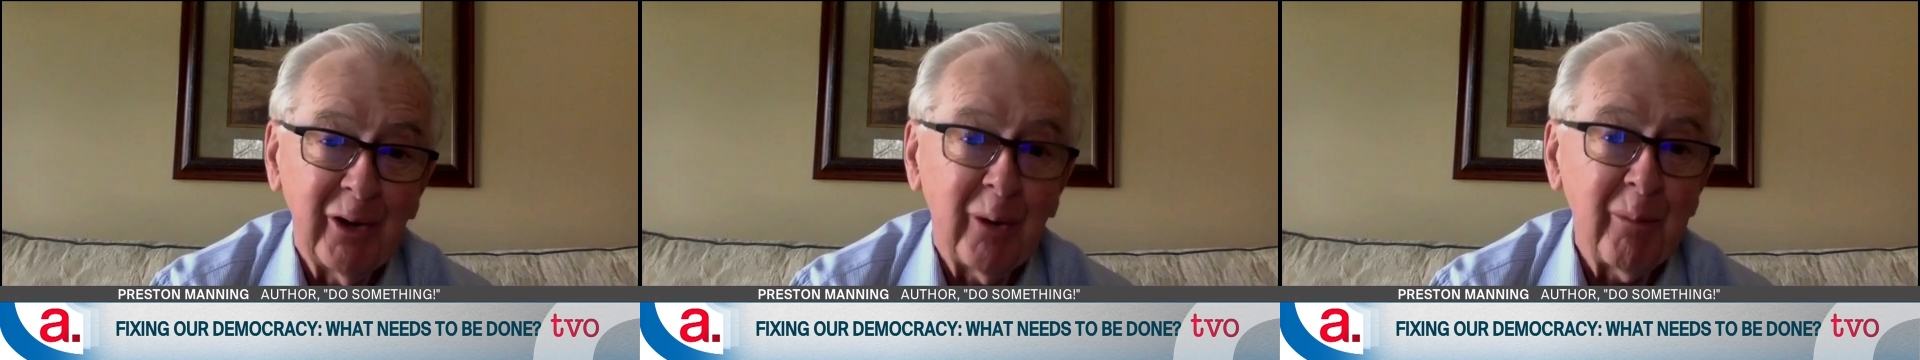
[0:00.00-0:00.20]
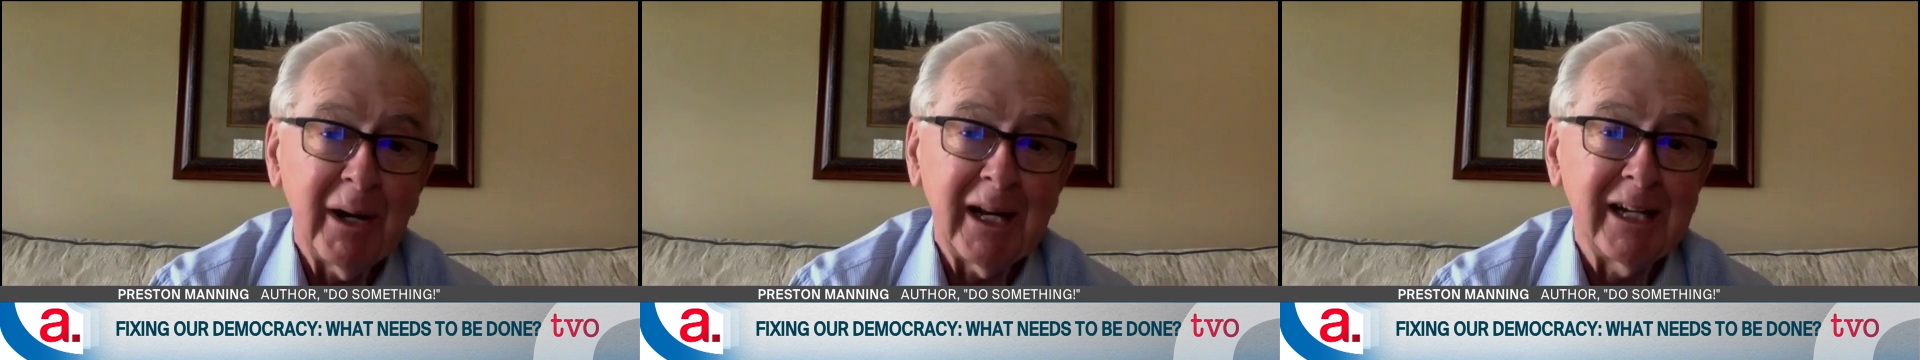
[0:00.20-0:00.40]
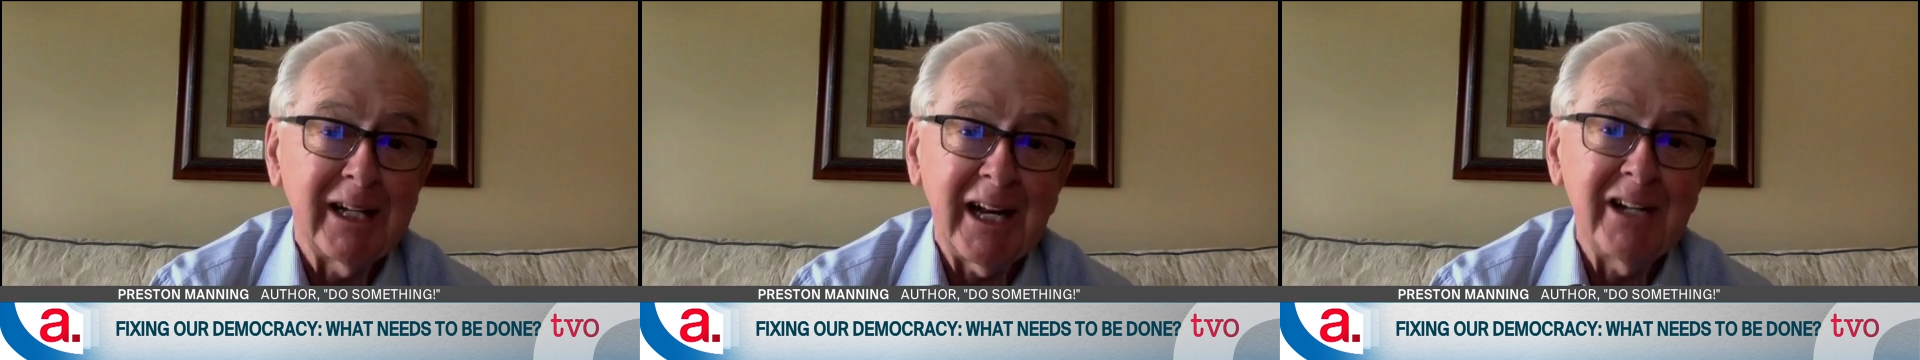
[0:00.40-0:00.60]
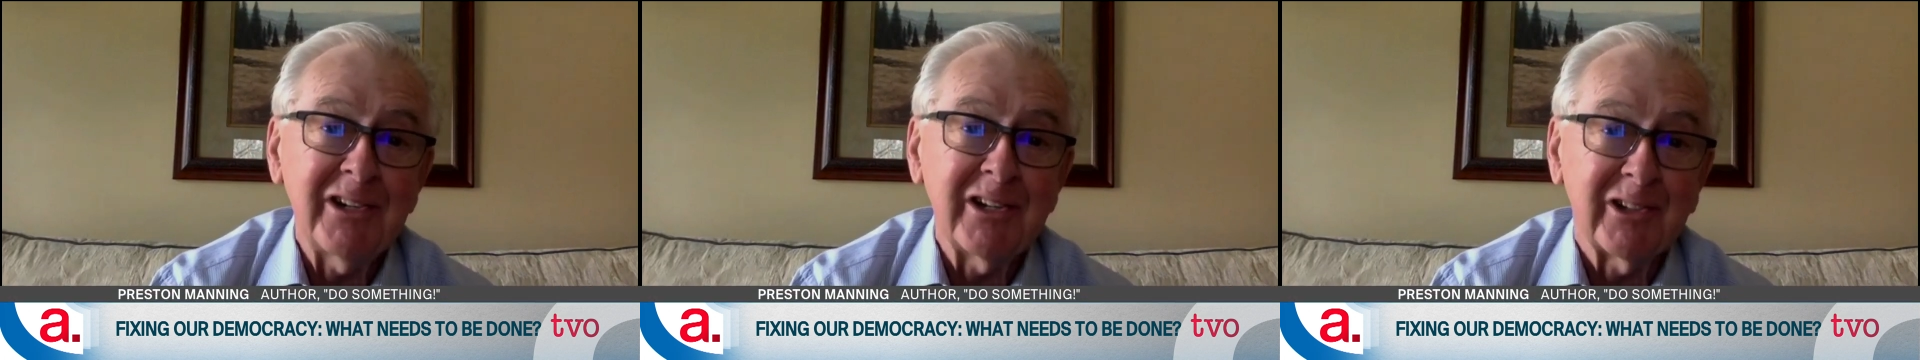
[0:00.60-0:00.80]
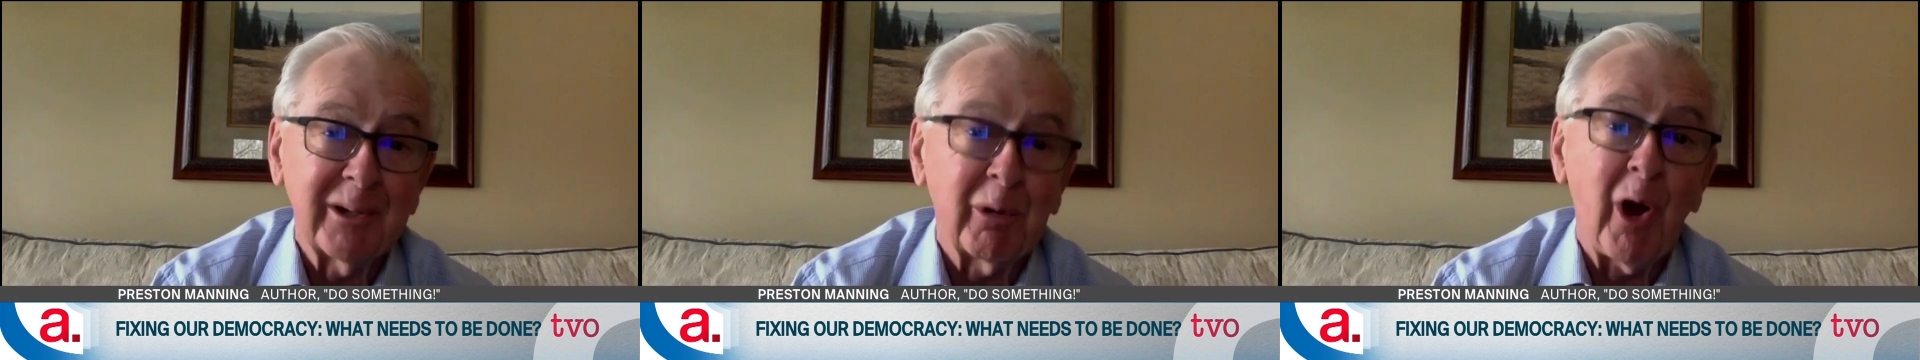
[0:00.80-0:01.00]
nobody
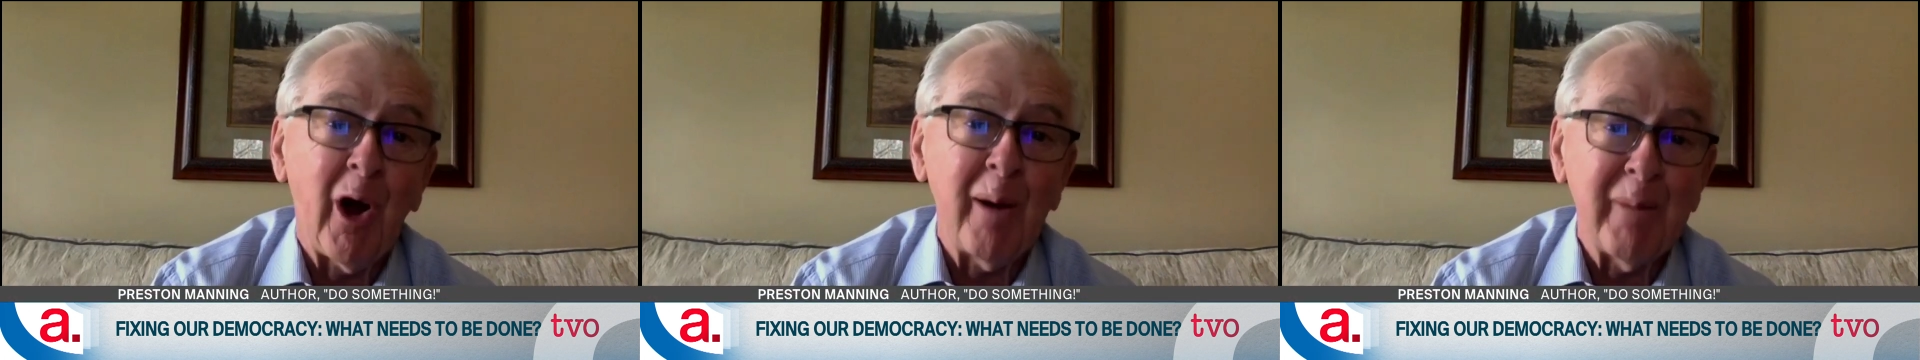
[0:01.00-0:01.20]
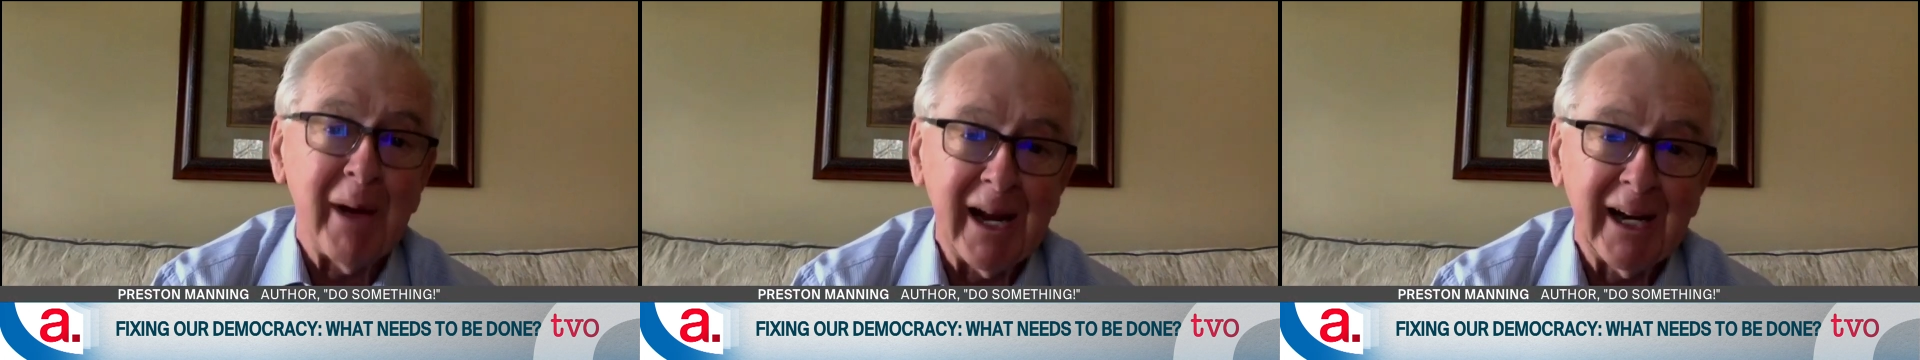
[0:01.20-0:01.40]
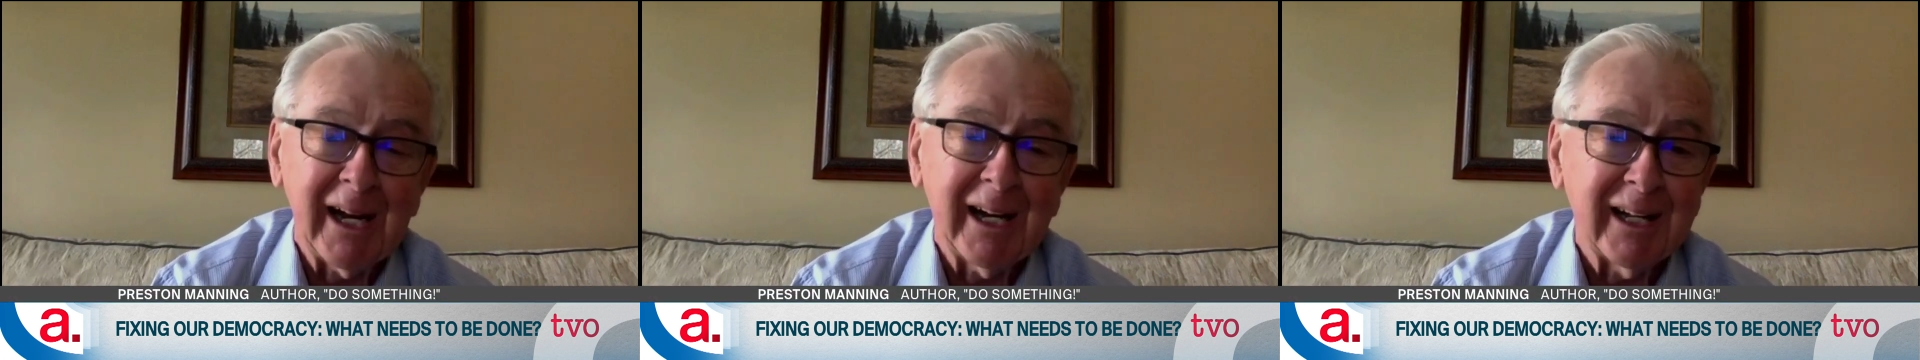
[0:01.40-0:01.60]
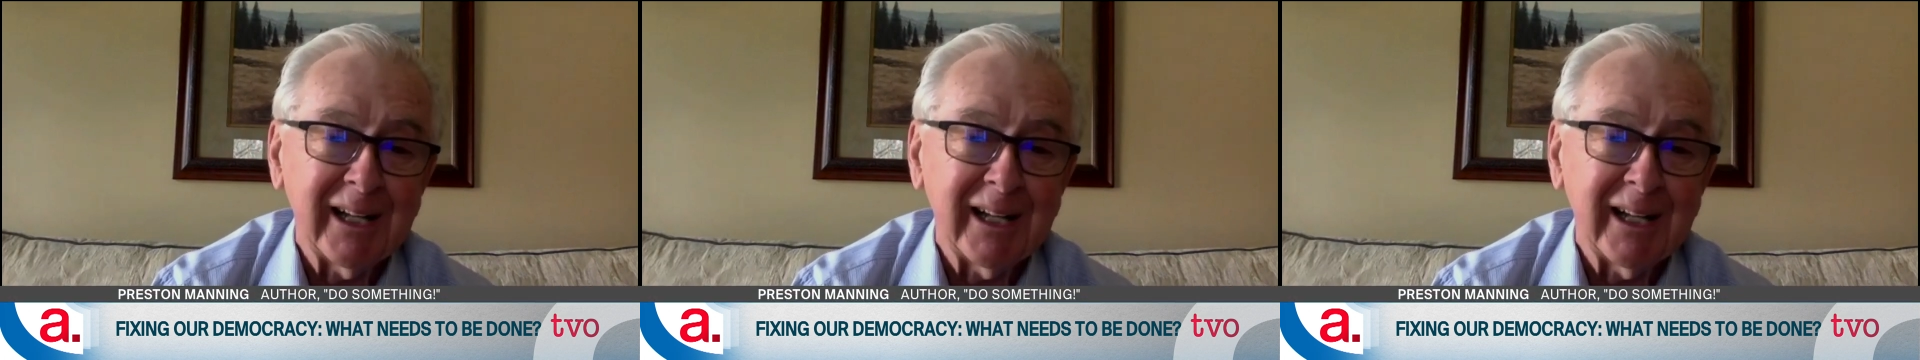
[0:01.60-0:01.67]
teaches them lawmaking,